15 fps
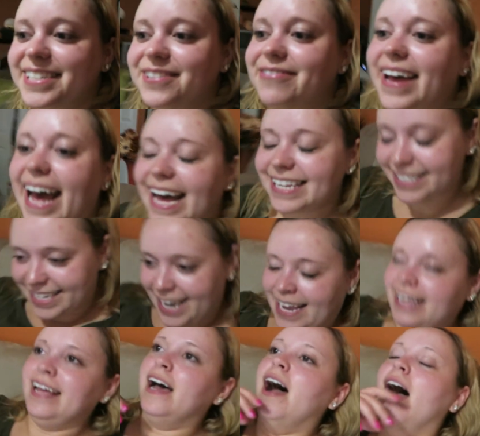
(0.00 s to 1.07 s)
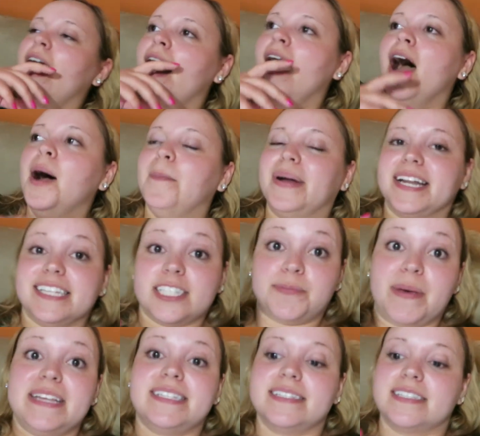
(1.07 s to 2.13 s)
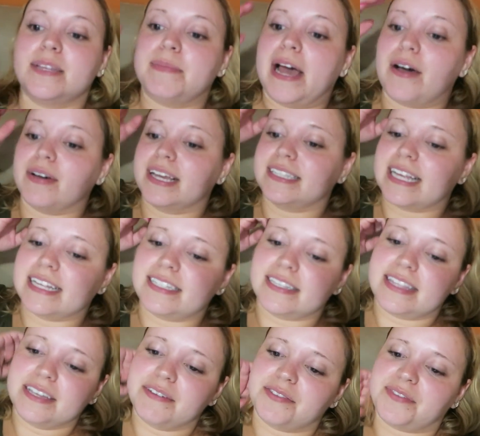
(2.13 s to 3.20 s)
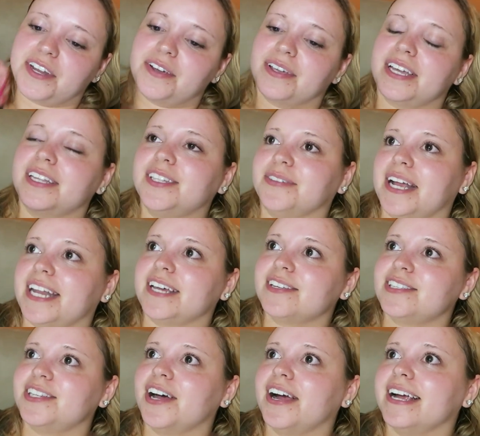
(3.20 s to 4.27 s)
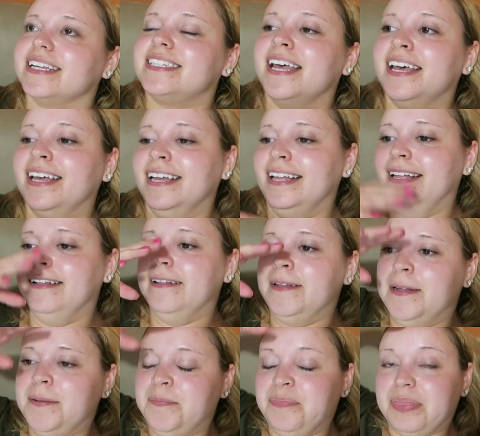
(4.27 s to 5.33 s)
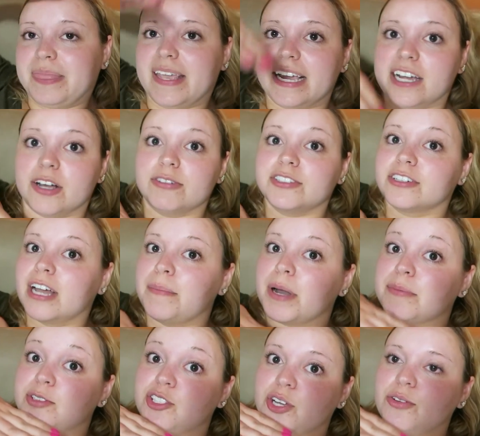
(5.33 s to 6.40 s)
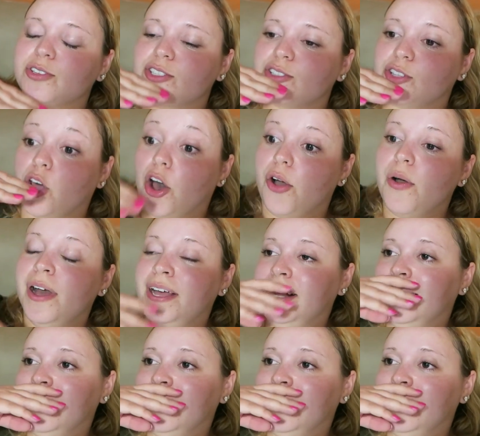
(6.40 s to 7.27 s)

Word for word: as fast, but it spaces them out, because that's the thing with video kill the radio star is the arrows are coming up so slow